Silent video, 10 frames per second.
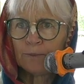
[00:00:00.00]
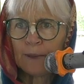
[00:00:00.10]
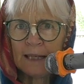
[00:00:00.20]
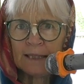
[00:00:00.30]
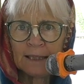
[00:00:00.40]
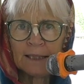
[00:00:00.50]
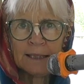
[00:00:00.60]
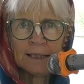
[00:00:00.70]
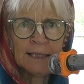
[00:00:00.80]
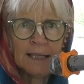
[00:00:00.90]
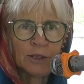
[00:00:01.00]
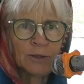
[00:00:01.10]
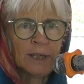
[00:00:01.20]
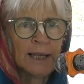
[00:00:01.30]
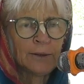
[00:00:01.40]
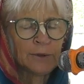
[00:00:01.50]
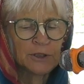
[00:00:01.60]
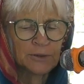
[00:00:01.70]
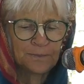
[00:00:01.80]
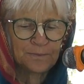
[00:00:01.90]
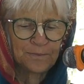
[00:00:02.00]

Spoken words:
master Sanskrit language.